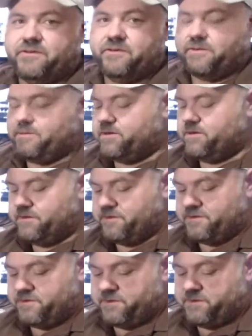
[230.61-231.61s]
I mean, it's
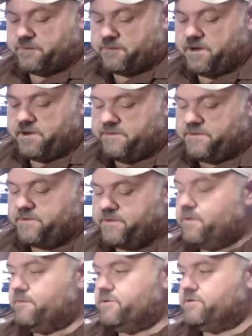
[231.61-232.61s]
afraid of
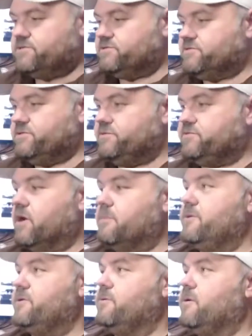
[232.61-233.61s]
itself. You drop
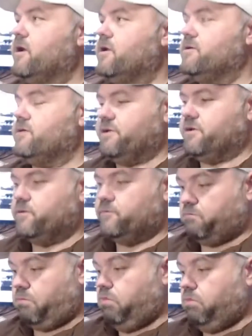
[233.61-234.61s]
it in water and it goes
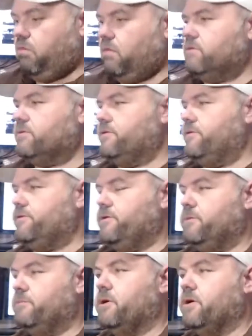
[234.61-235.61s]
boop, turns into a
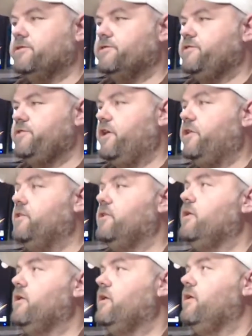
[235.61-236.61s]
ball of shit.
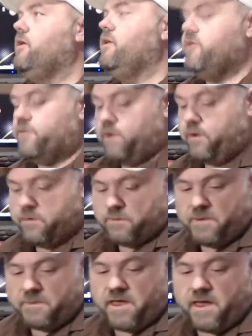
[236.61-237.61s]
So
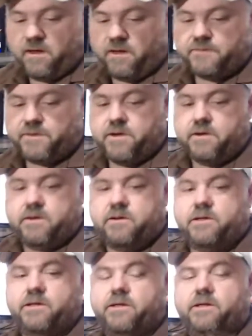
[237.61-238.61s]
rip that off there
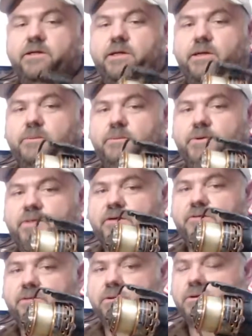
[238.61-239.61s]
and put that
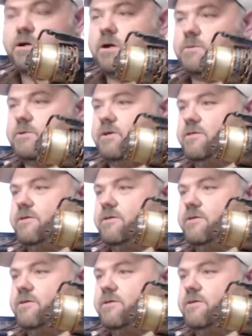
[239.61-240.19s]
fluorocarbon on there.